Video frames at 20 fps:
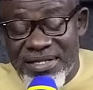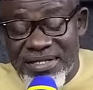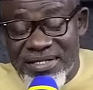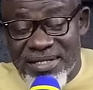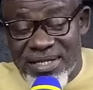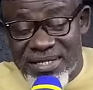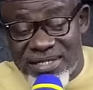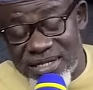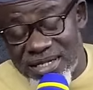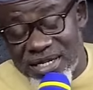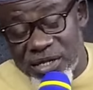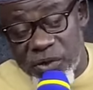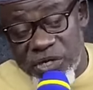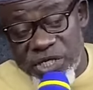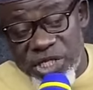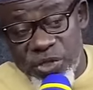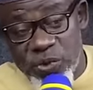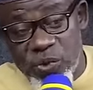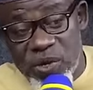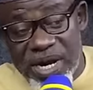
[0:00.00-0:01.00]
Yesterday when
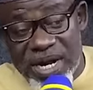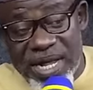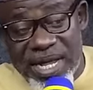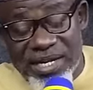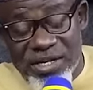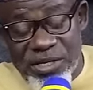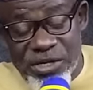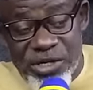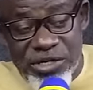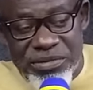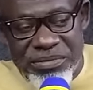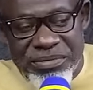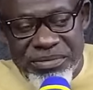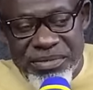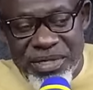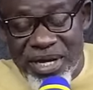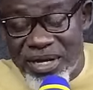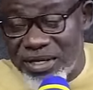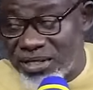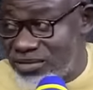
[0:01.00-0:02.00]
she waka come,
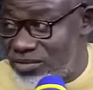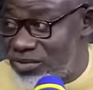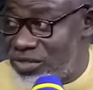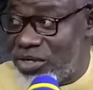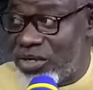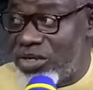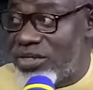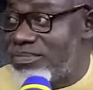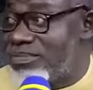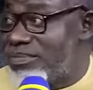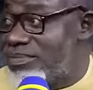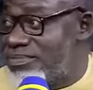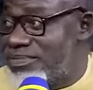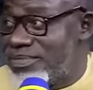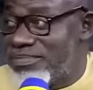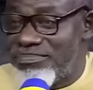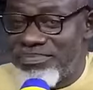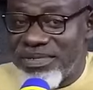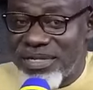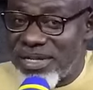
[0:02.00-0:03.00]
we don't
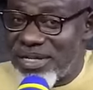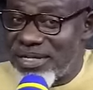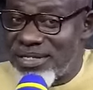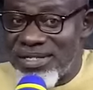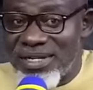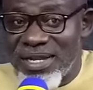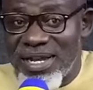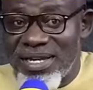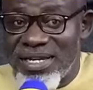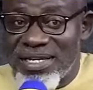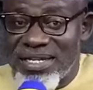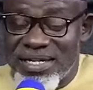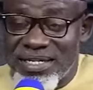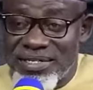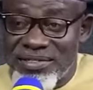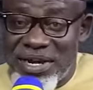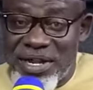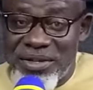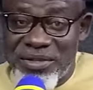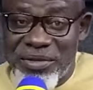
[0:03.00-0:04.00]
be nearly the
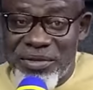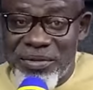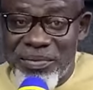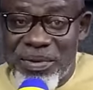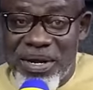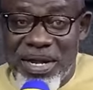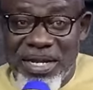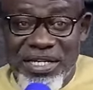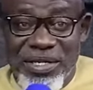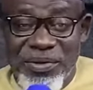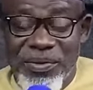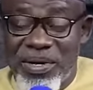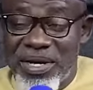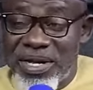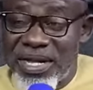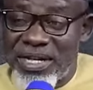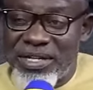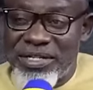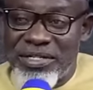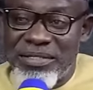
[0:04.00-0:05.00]
round of night she
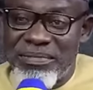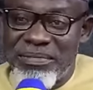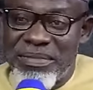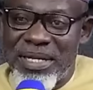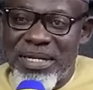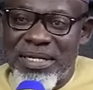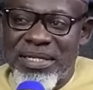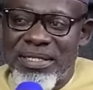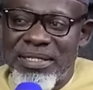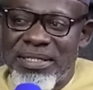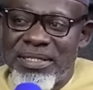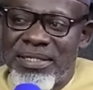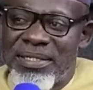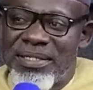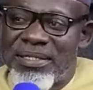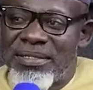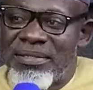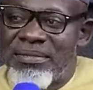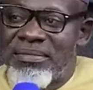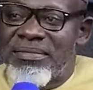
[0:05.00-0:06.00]
waka come, and
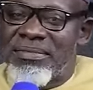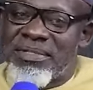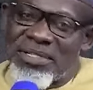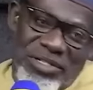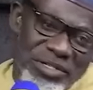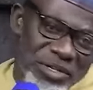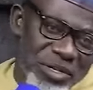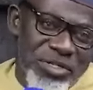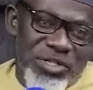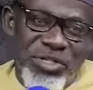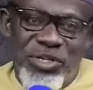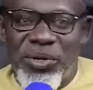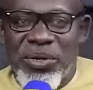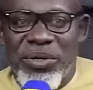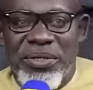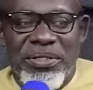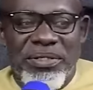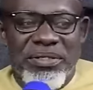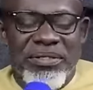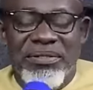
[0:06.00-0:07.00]
she just turned.